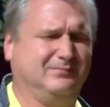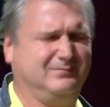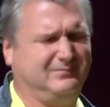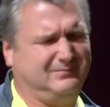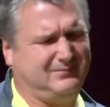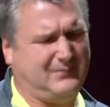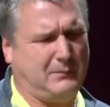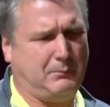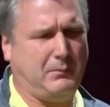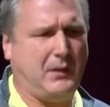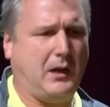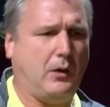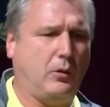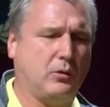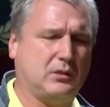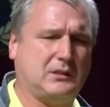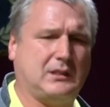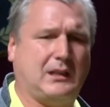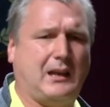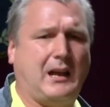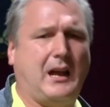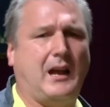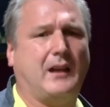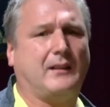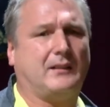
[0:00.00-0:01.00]
about
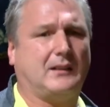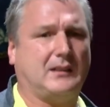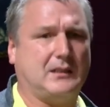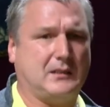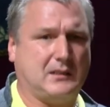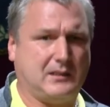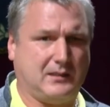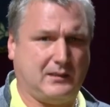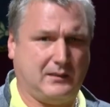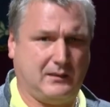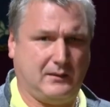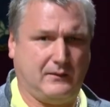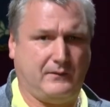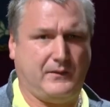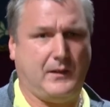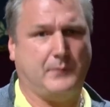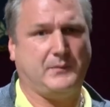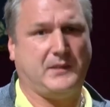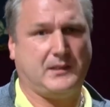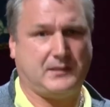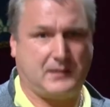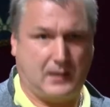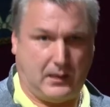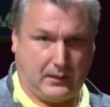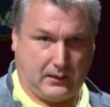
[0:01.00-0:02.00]
100
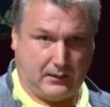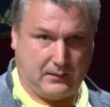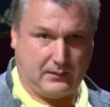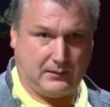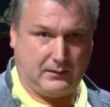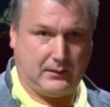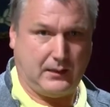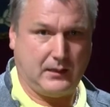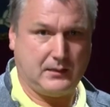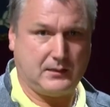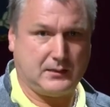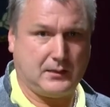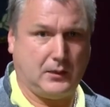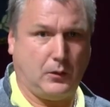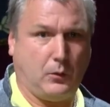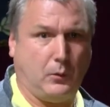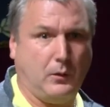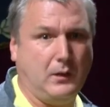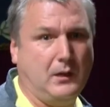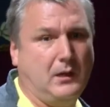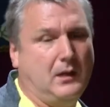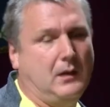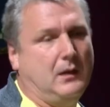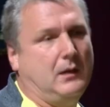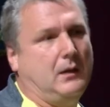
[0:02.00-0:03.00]
femtoseconds. Yes, so
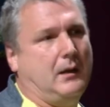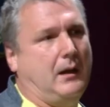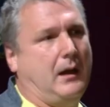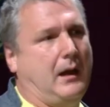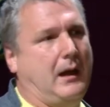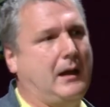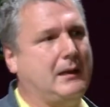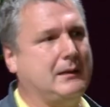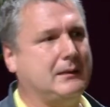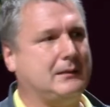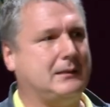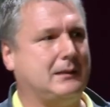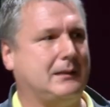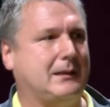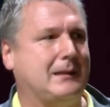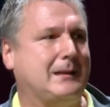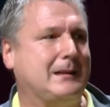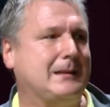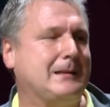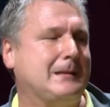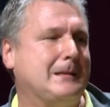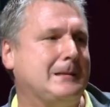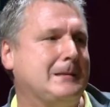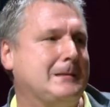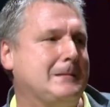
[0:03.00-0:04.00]
and
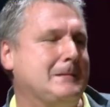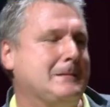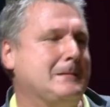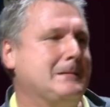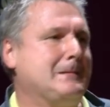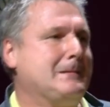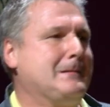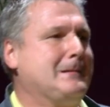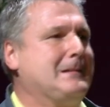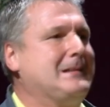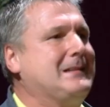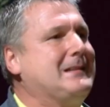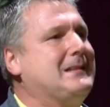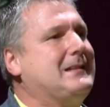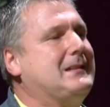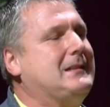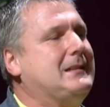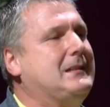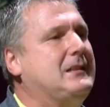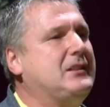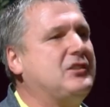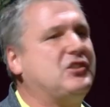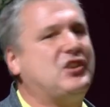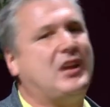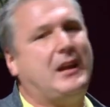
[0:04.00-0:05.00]
in a
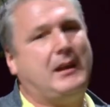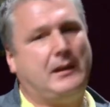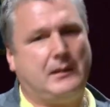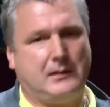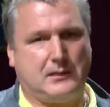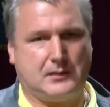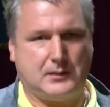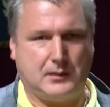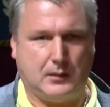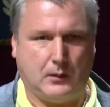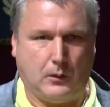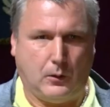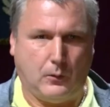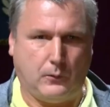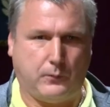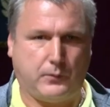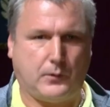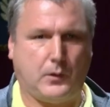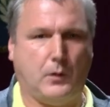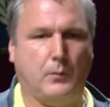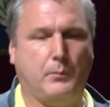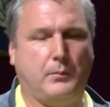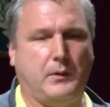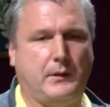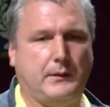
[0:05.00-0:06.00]
chains of
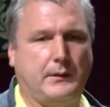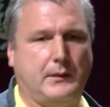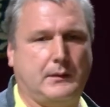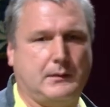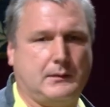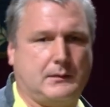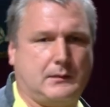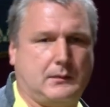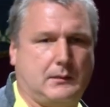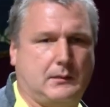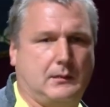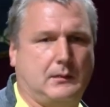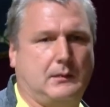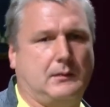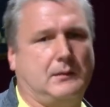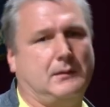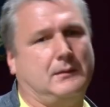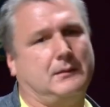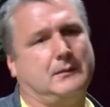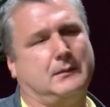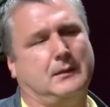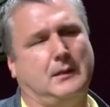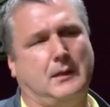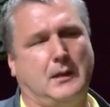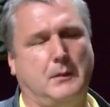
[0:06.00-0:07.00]
components,
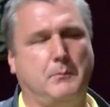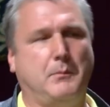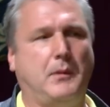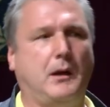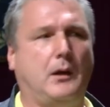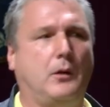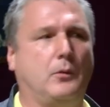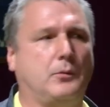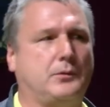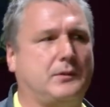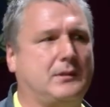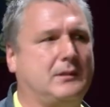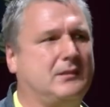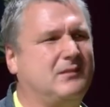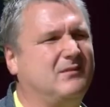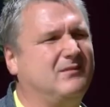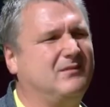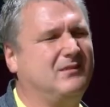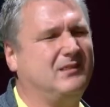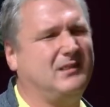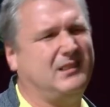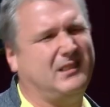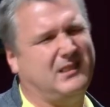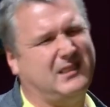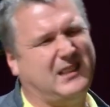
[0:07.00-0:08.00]
there are about
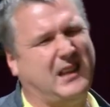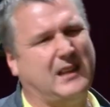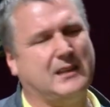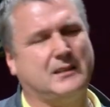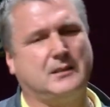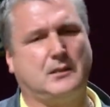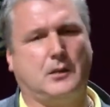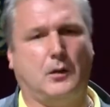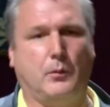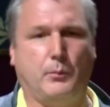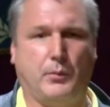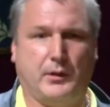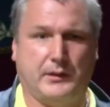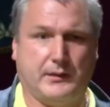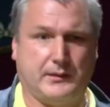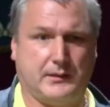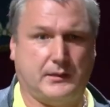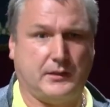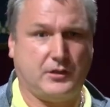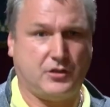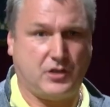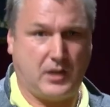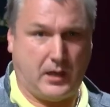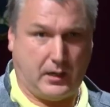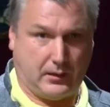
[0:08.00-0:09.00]
10 components in the
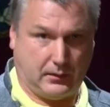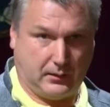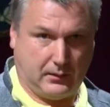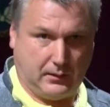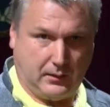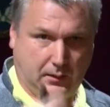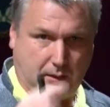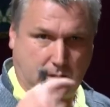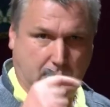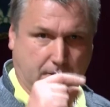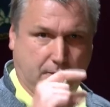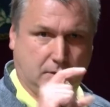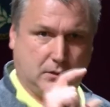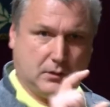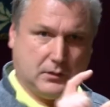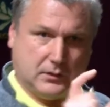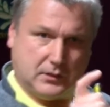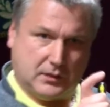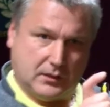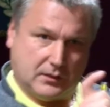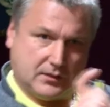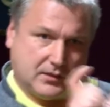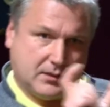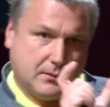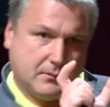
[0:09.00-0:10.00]
chain
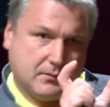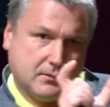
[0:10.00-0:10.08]
until the